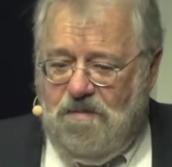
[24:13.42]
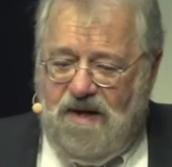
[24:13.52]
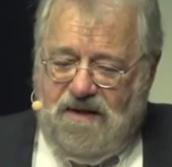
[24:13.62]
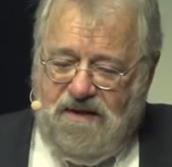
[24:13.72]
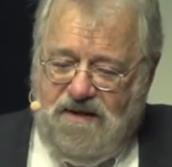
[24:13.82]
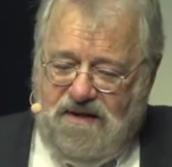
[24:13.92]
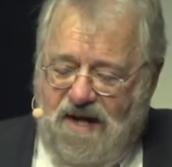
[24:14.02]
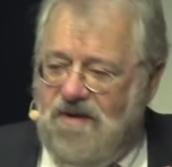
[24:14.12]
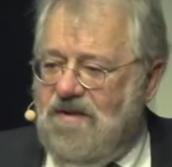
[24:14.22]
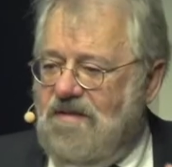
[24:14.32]
but
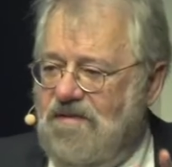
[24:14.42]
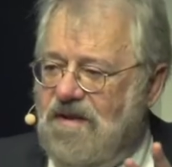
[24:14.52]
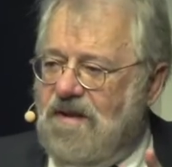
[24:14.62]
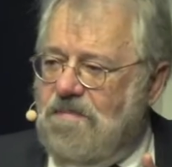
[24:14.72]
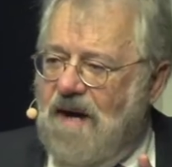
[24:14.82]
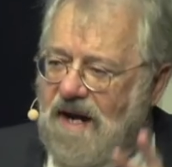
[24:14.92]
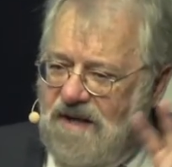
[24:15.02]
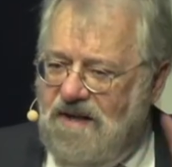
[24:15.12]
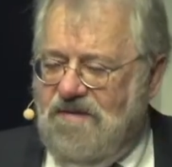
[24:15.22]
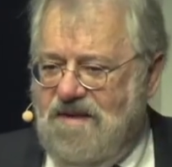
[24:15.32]
Kennerly really
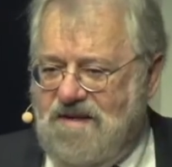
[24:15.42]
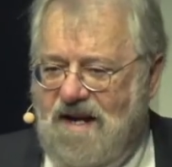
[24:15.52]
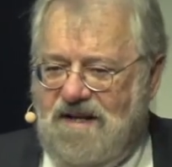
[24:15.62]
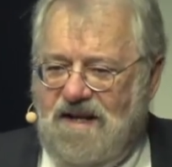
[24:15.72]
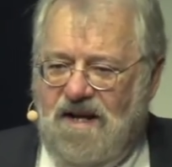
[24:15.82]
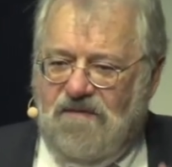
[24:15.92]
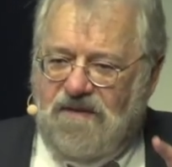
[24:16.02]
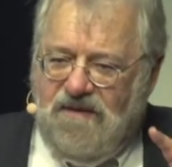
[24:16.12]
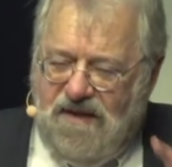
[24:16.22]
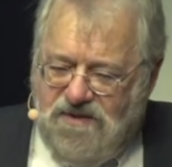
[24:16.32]
pioneered this idea of
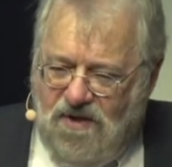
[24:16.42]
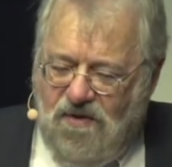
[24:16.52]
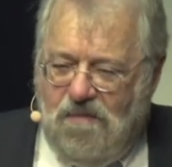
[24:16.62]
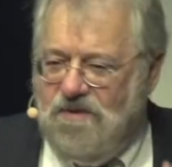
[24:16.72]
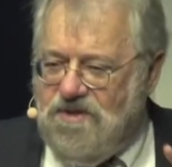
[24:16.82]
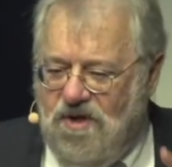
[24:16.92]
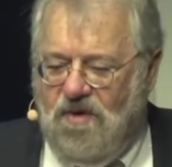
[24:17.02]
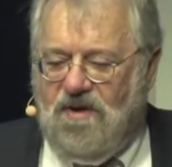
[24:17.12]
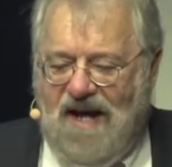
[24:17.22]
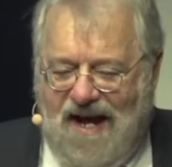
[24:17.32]
the to almost
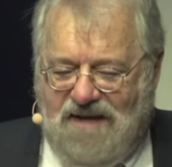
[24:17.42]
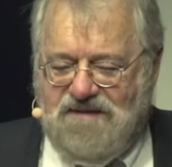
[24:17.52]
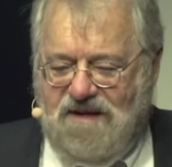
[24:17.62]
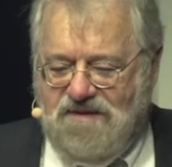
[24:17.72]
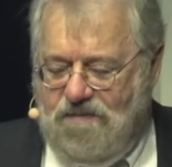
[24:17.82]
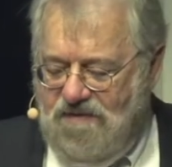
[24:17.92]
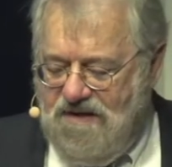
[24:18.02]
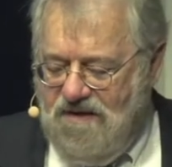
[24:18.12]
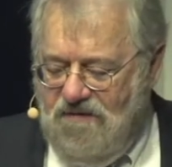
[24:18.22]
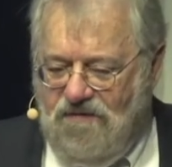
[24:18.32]
total access to
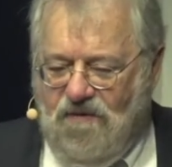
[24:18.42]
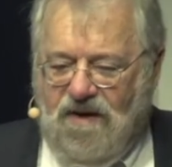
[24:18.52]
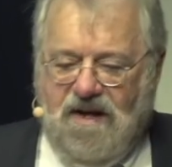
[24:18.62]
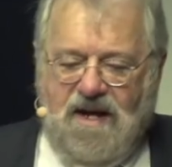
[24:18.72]
President Ford,